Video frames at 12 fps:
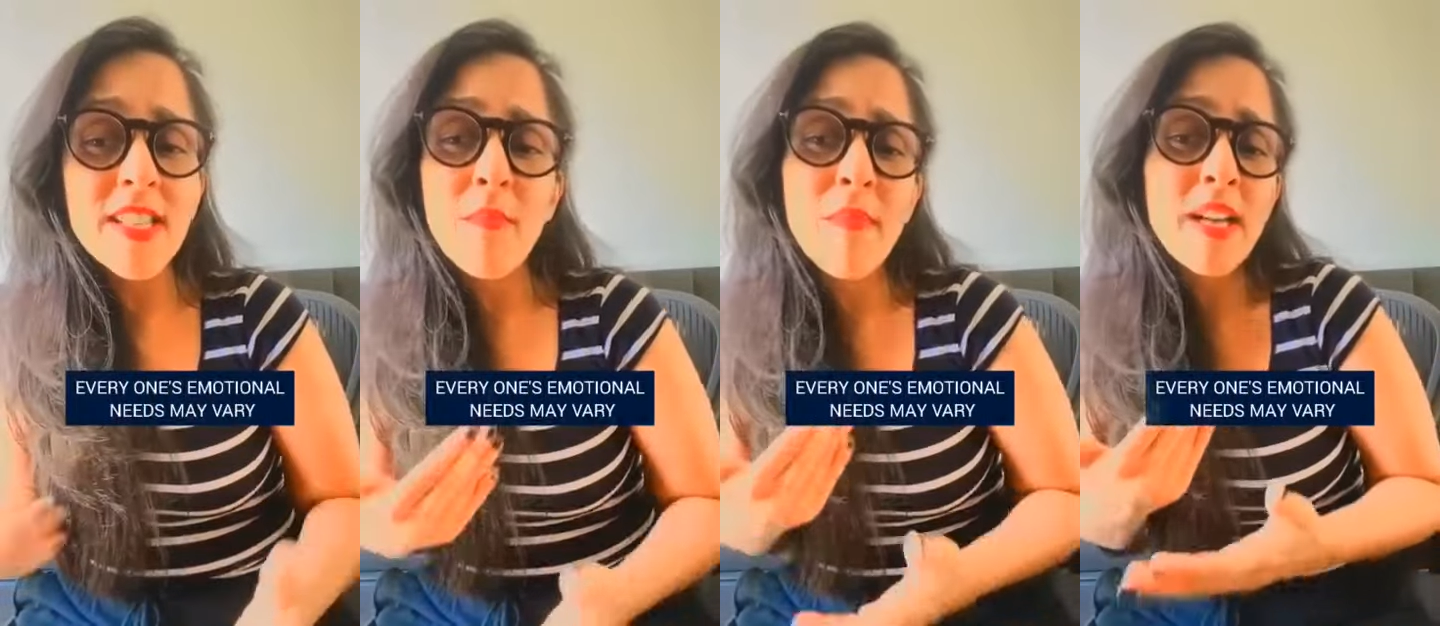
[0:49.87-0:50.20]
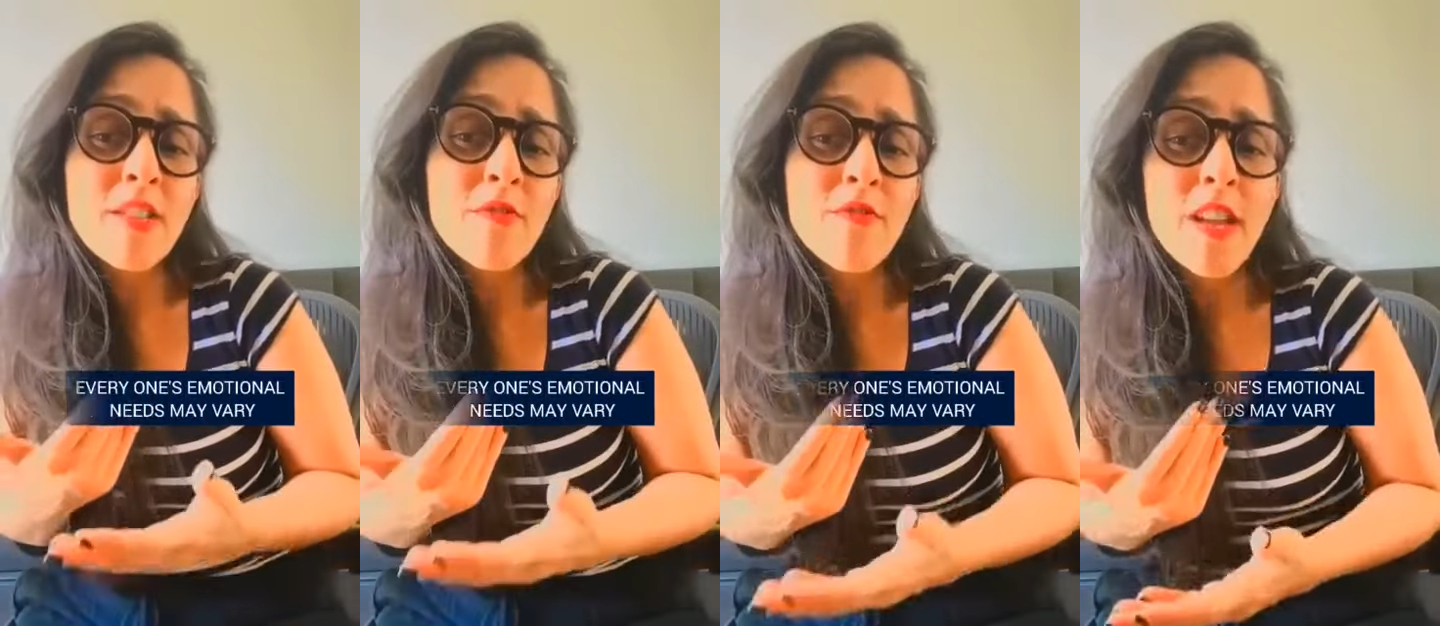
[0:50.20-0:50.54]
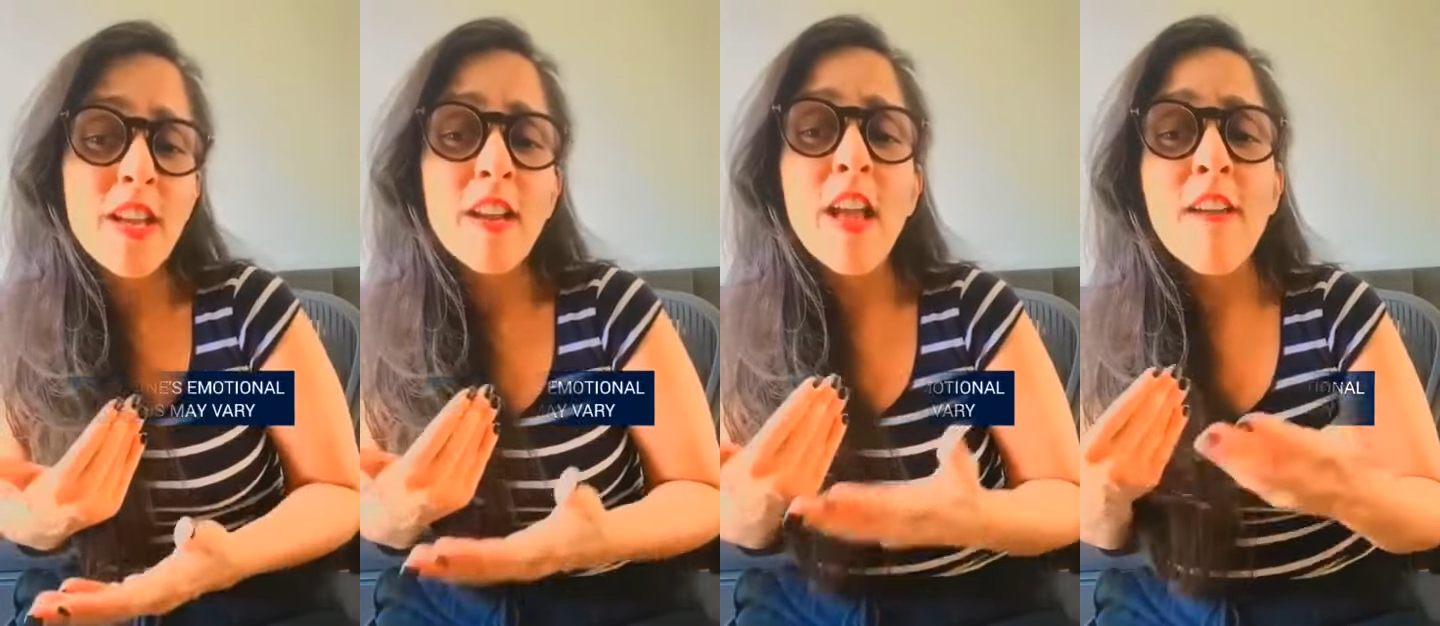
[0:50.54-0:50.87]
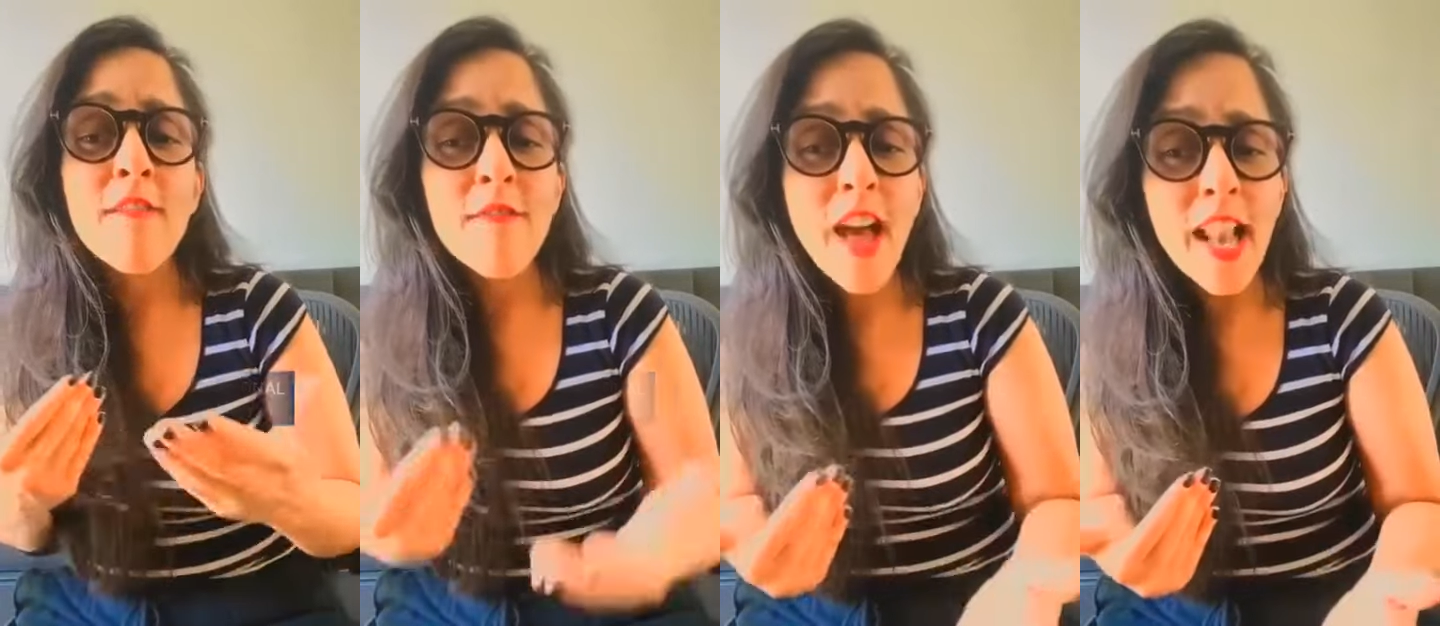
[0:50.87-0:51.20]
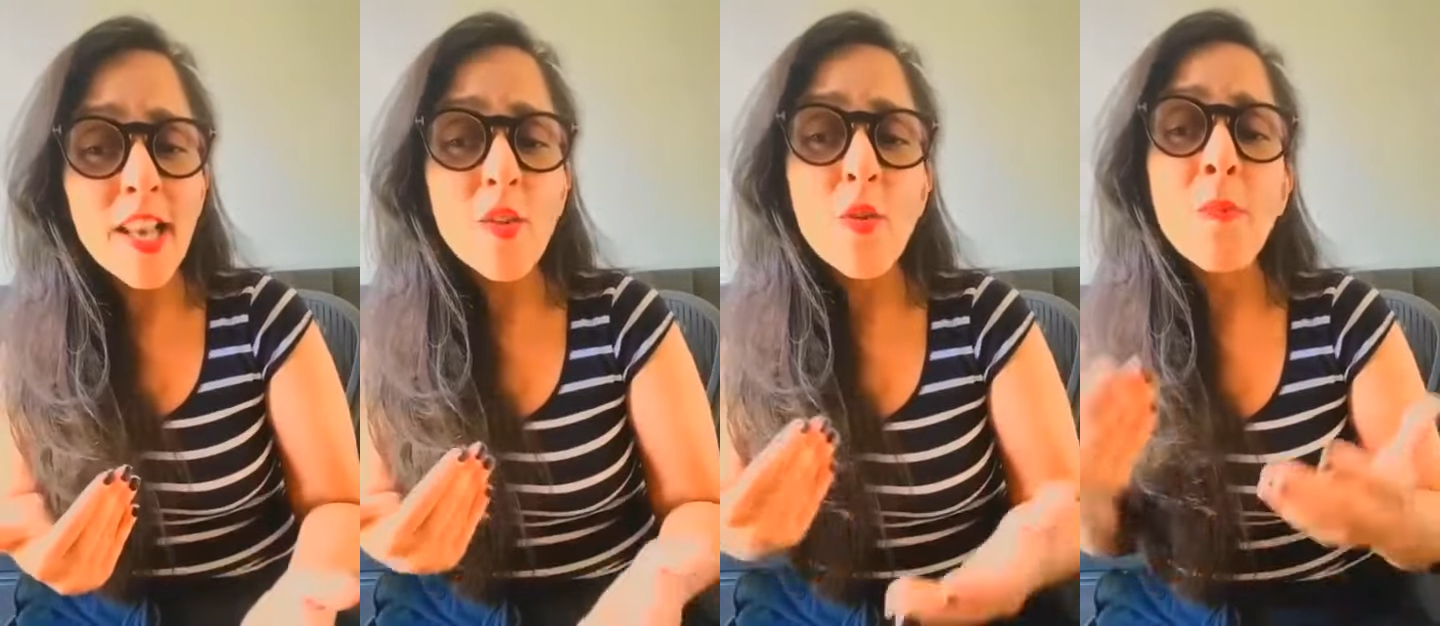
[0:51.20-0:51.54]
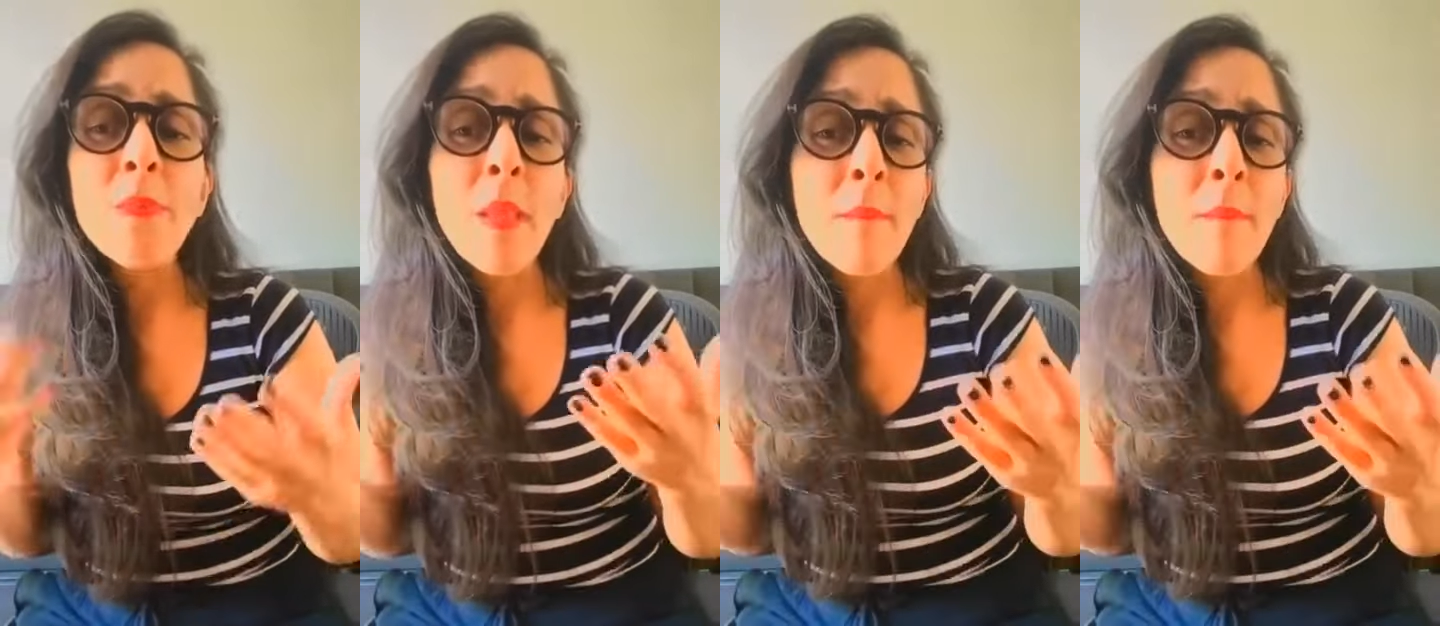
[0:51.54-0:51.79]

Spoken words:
Some might feel value,